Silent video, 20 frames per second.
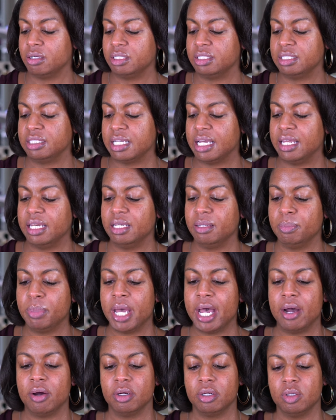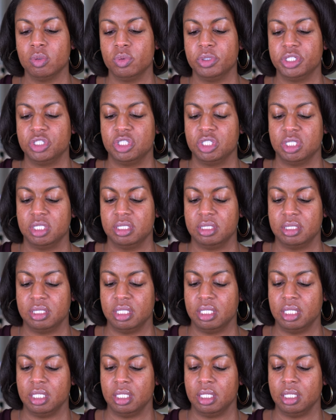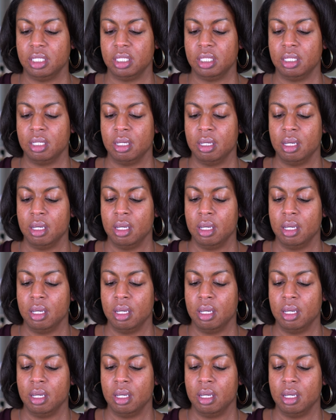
setting powder, which is the